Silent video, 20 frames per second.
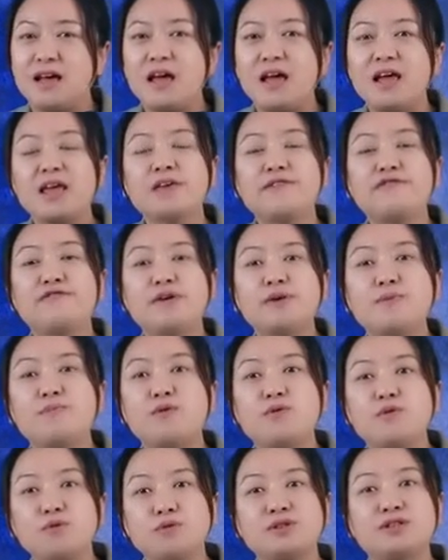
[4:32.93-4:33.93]
If we
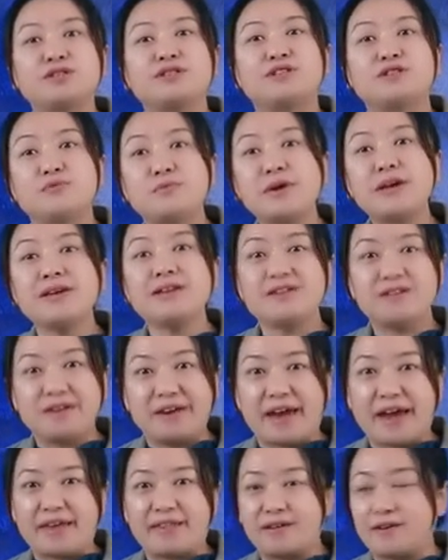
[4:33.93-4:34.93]
put 3
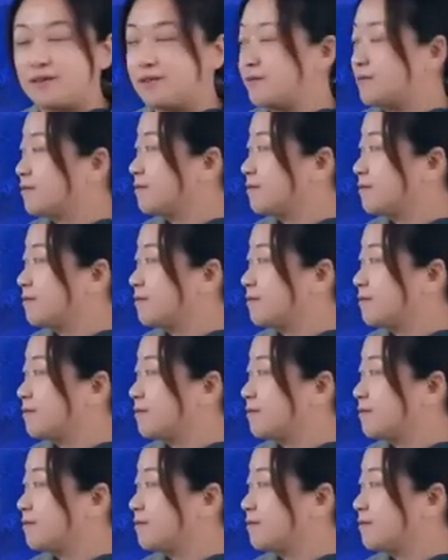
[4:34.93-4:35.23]
together,